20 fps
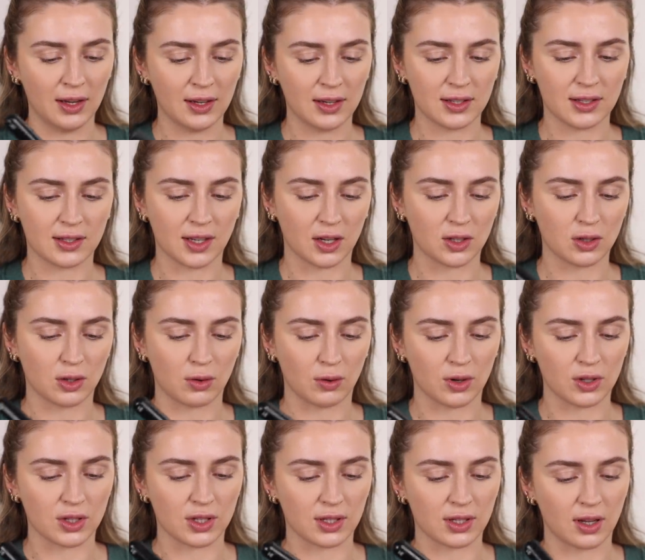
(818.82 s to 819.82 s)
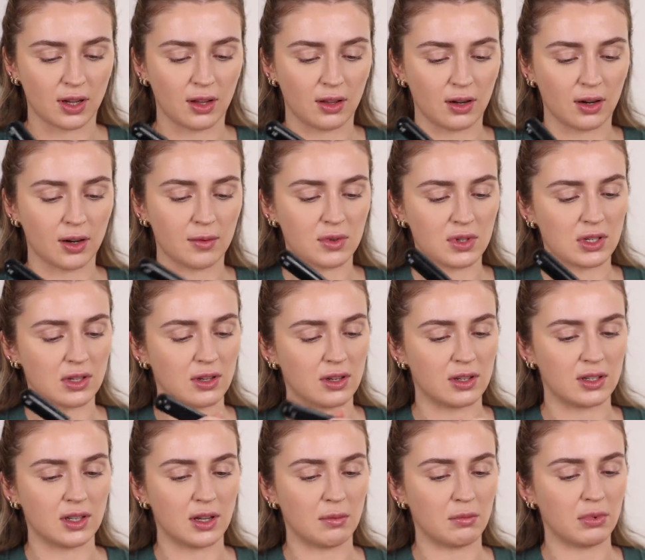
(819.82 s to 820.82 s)
Such a gorgeous color. I'm just gonna
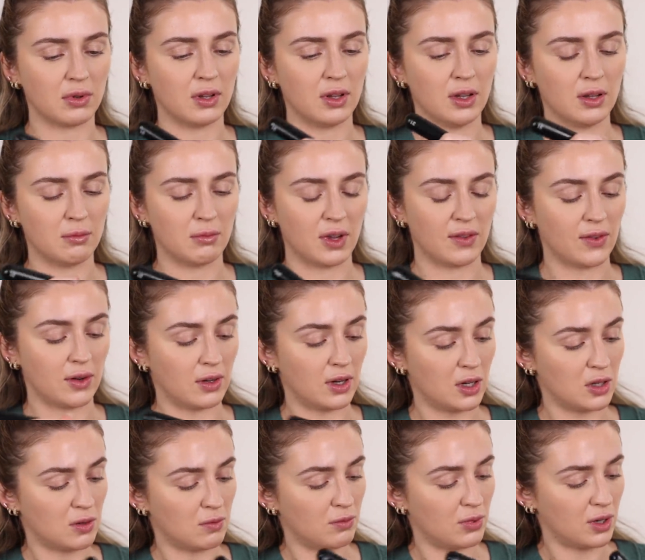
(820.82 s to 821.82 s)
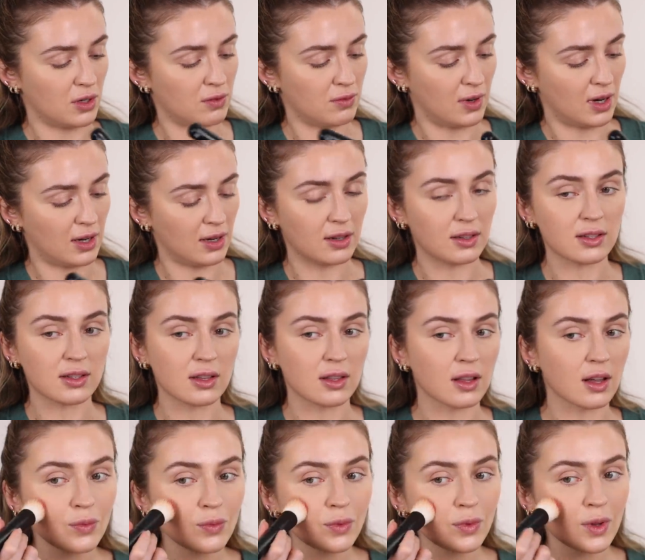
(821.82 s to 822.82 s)
dip my foundation brush right into
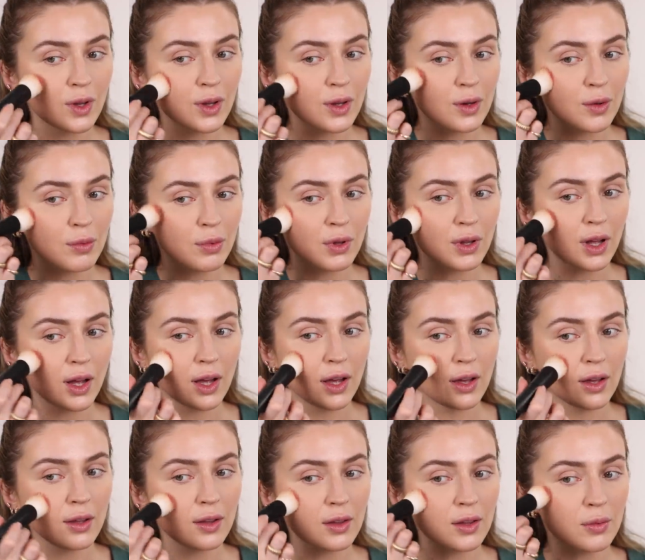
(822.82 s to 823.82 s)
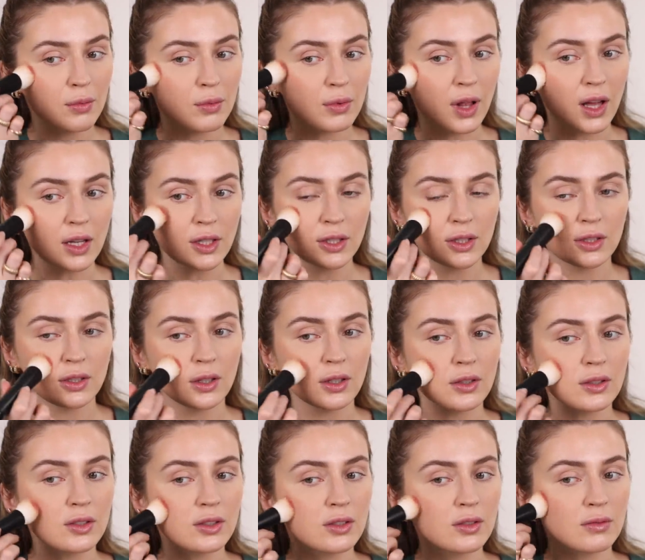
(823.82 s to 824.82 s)
there and apply the blush
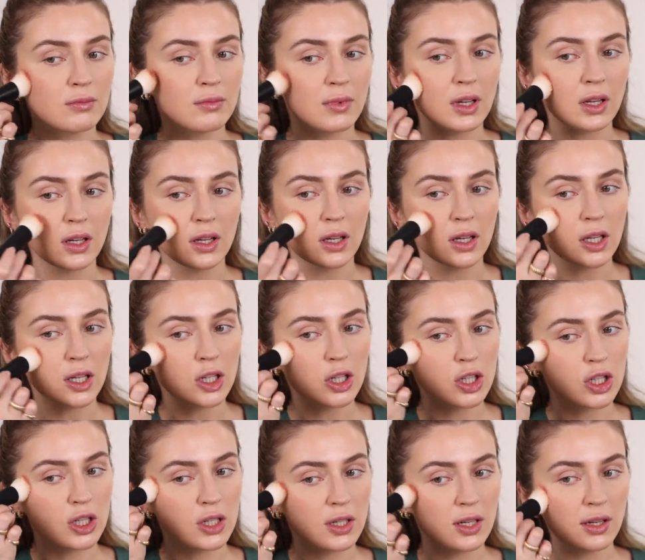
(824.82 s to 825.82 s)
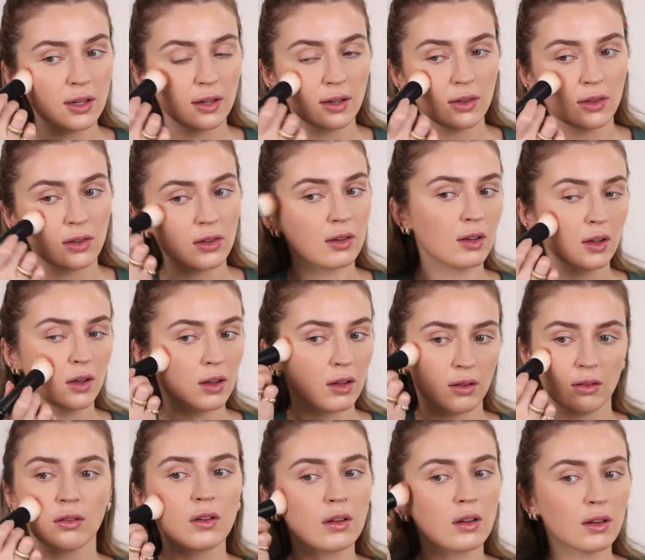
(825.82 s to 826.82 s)
onto my cheeks.
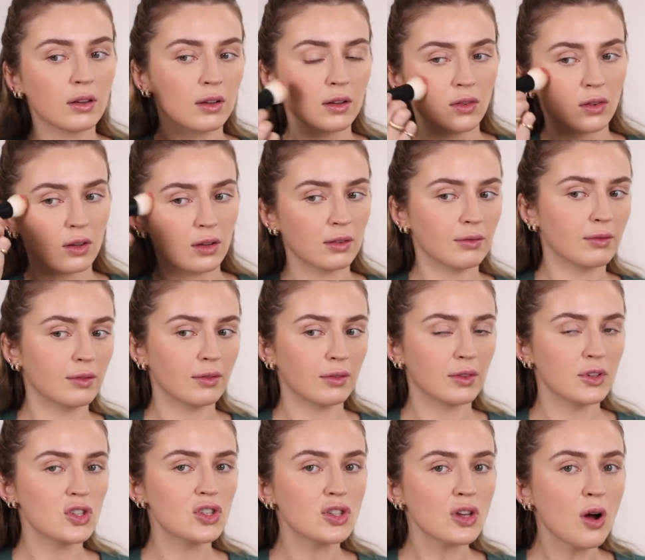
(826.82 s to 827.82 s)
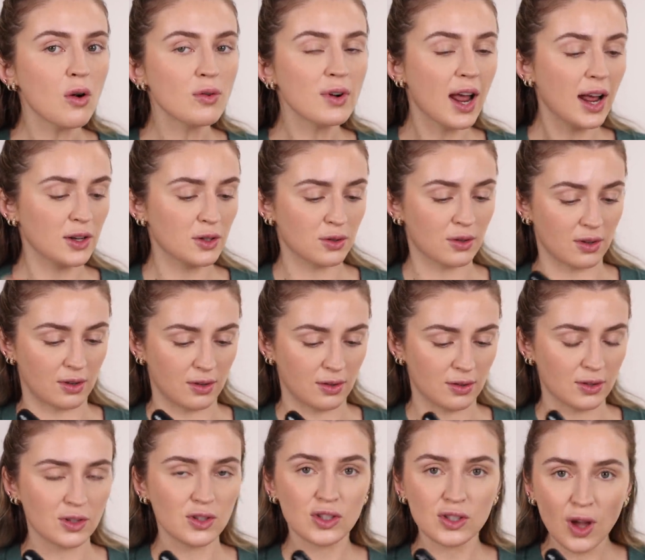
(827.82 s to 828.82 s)
So natural.
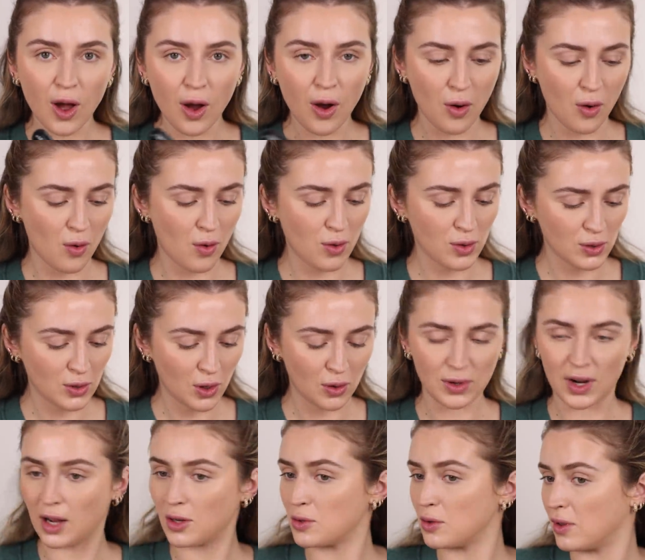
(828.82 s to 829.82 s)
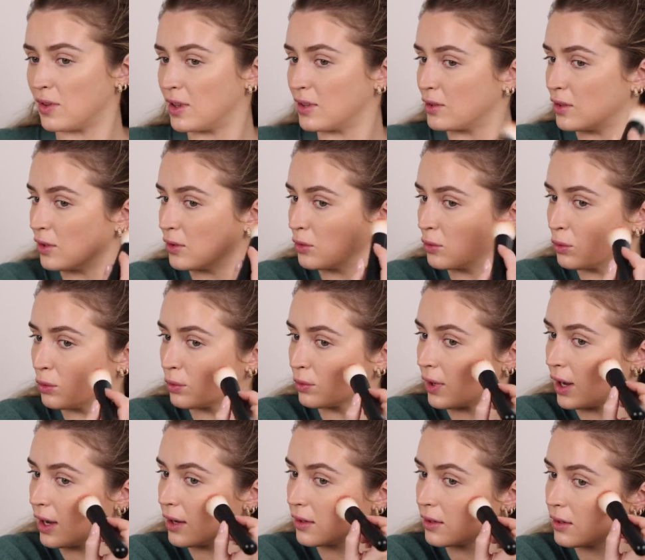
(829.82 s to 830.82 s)
So, so natural. This looks
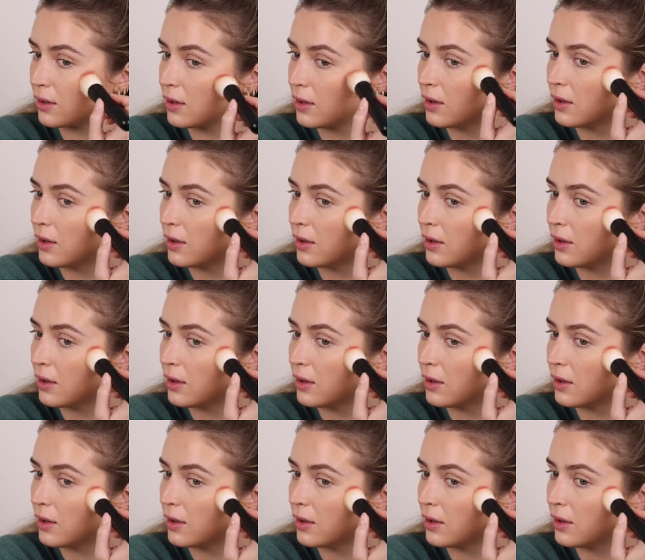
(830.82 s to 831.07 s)
great.